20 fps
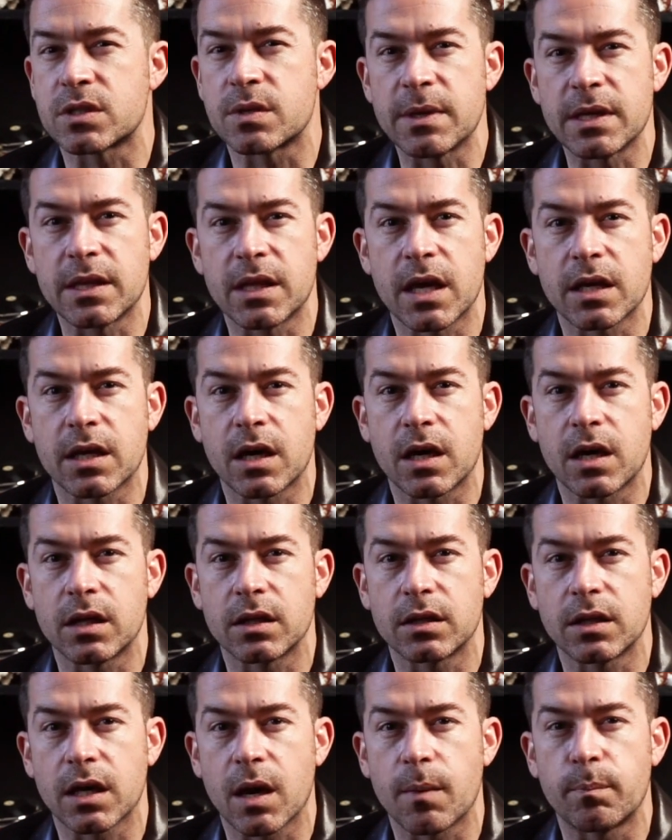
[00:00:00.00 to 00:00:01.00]
to me like
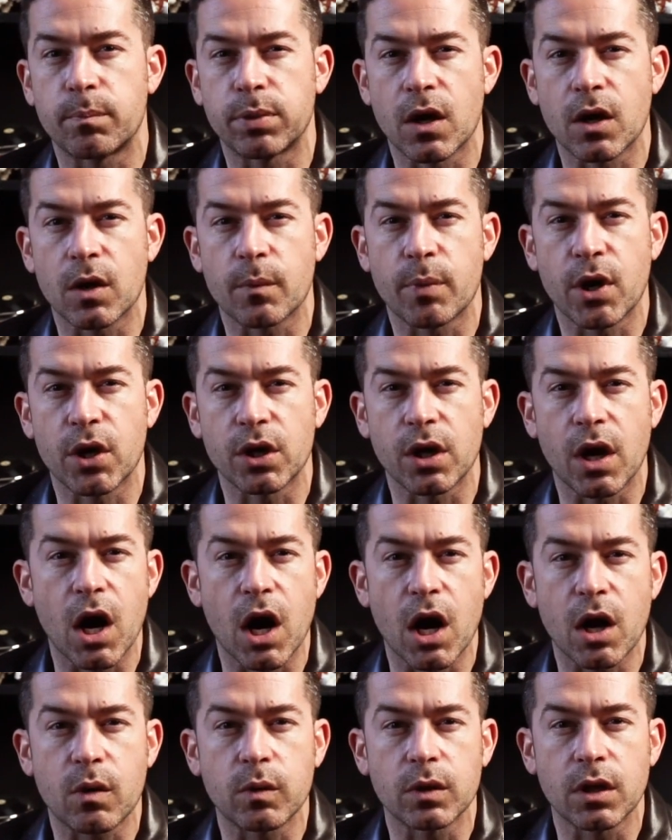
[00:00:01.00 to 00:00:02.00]
a Blancpain
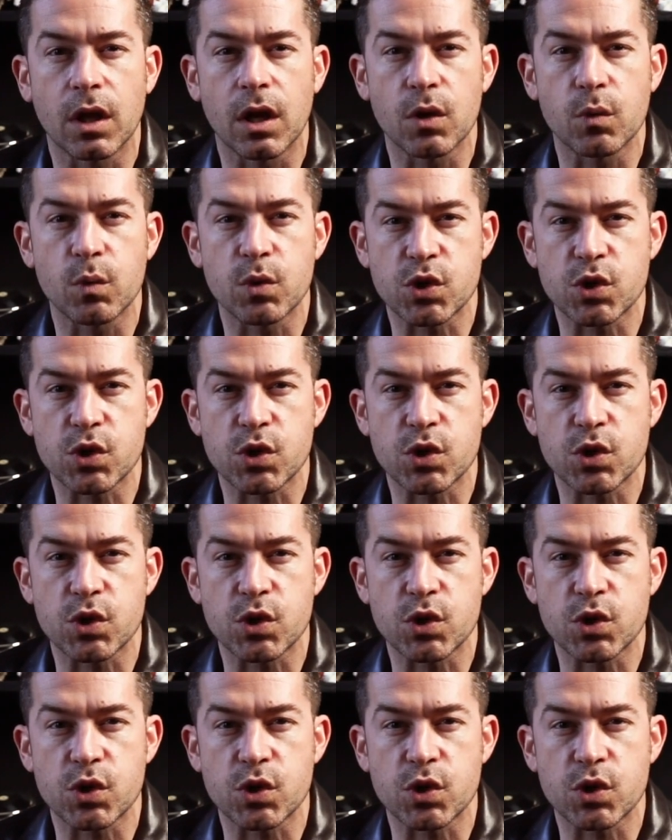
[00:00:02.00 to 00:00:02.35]
Aqualung,